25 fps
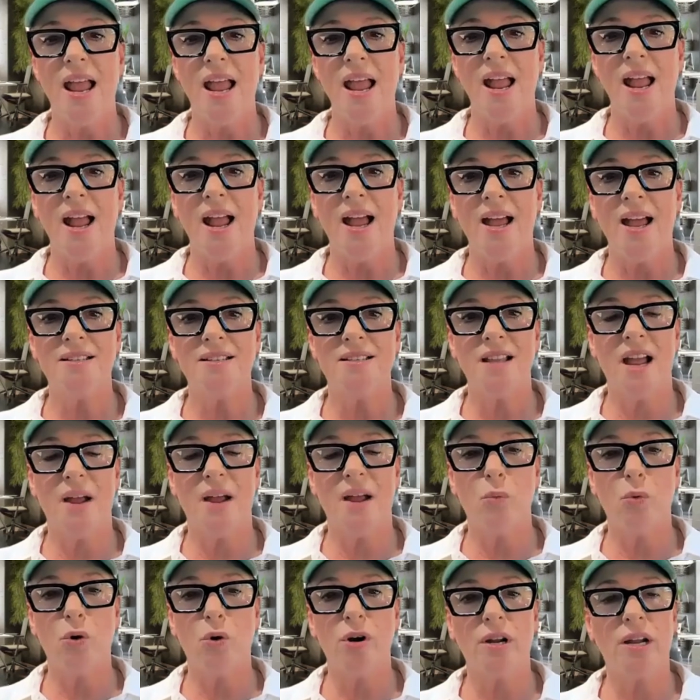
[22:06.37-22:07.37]
And
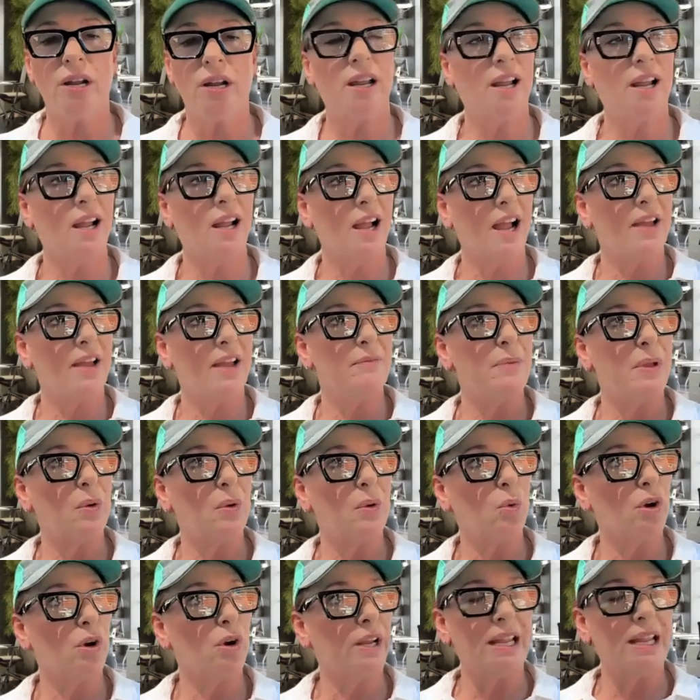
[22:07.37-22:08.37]
I've
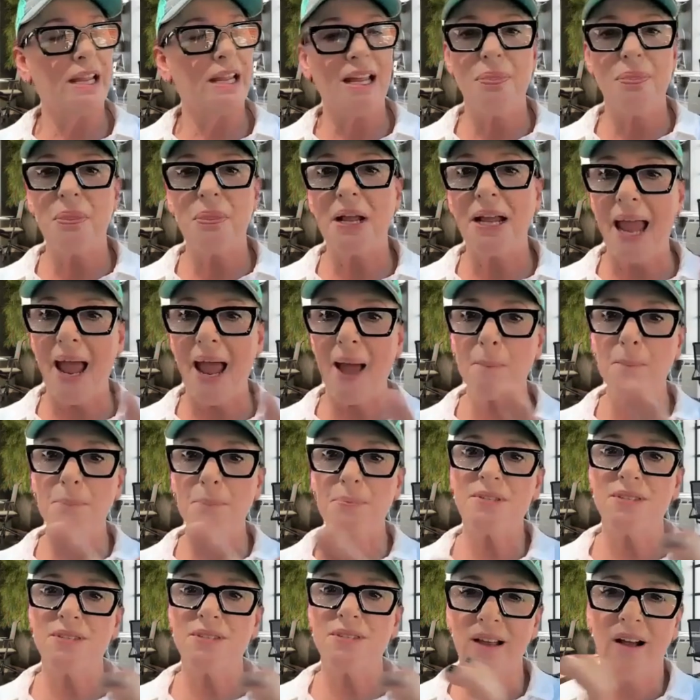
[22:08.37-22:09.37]
been working in the
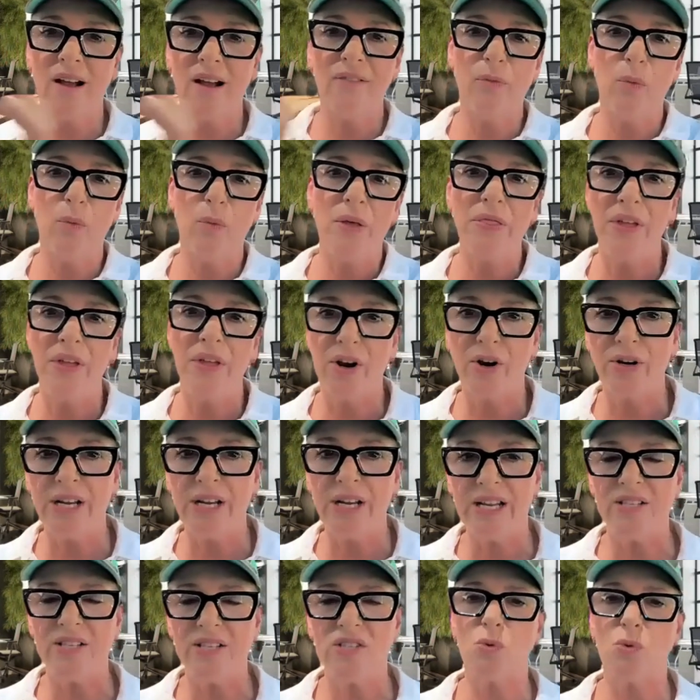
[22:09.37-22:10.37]
gaps of what their
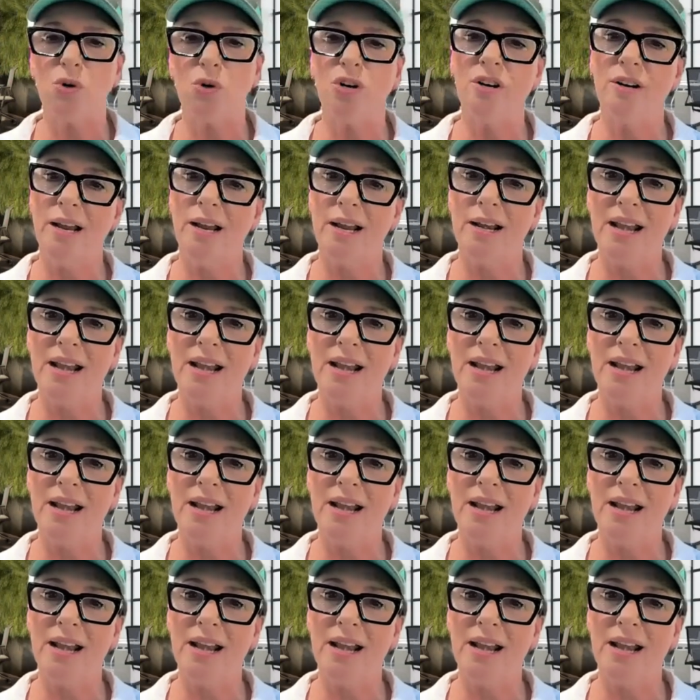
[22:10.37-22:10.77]
needs were.